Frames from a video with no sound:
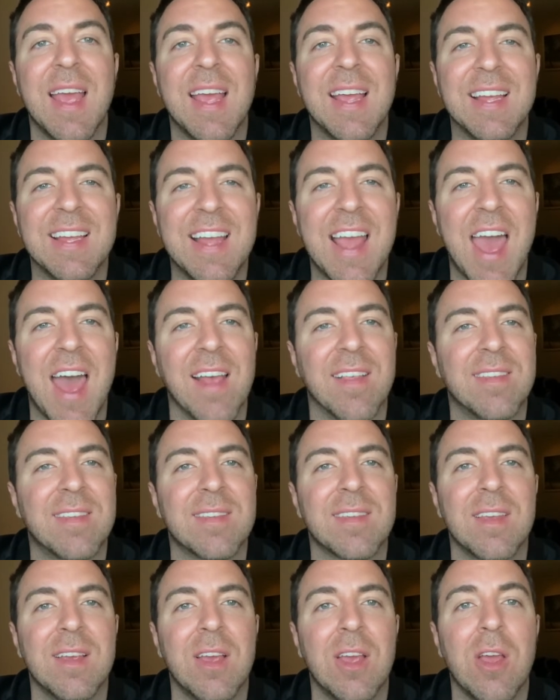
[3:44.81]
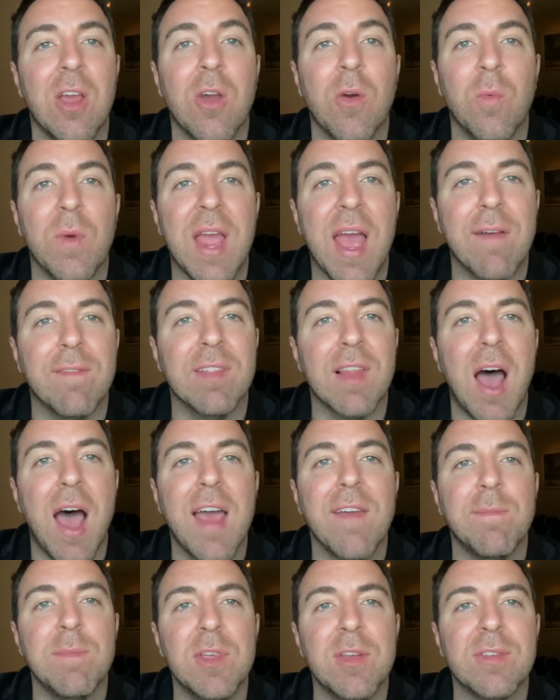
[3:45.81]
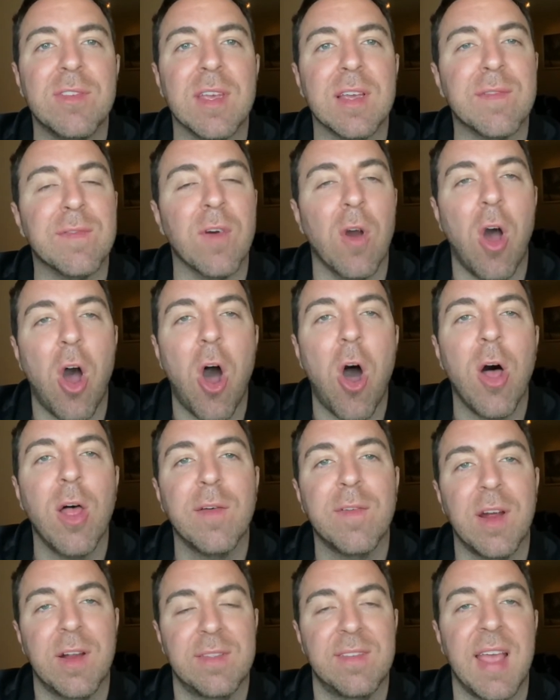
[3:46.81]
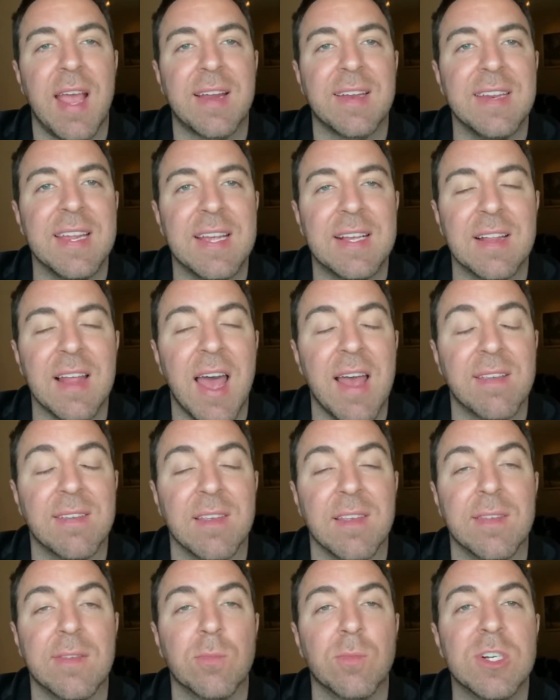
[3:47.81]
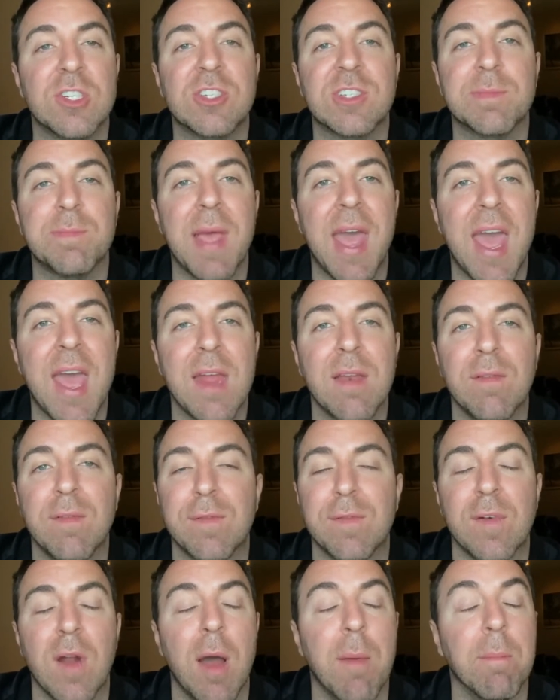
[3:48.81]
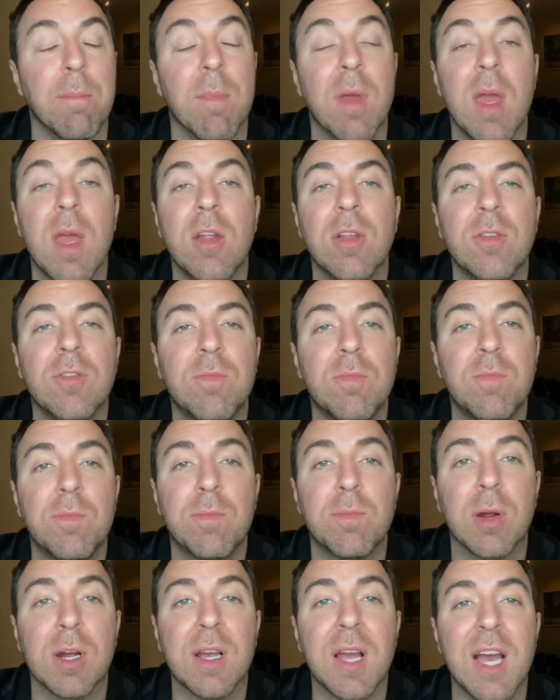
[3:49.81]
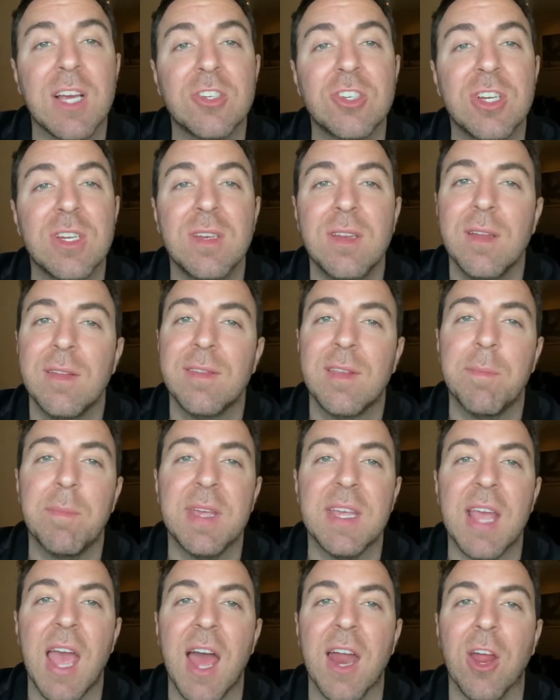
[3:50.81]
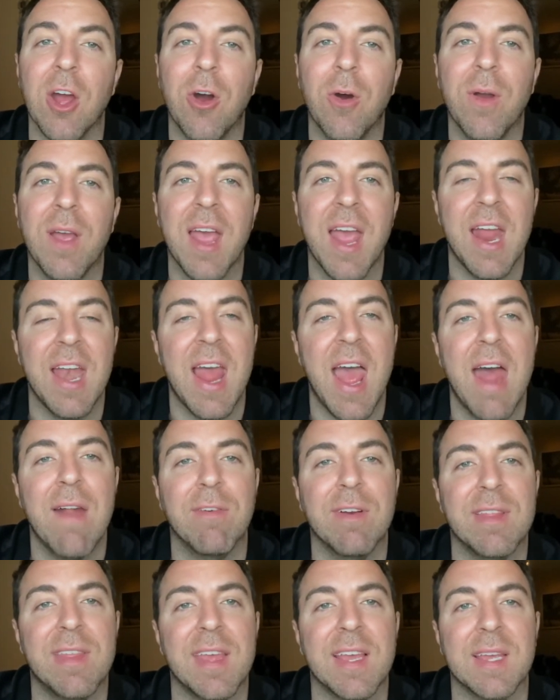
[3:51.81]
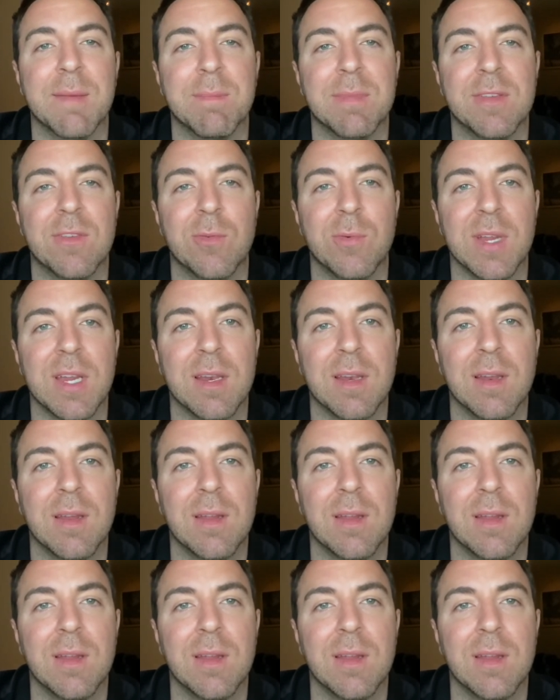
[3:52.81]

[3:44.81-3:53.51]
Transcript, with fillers: Yes, we have live music for all of our technique classes, which span from percussion to piano and everything in between.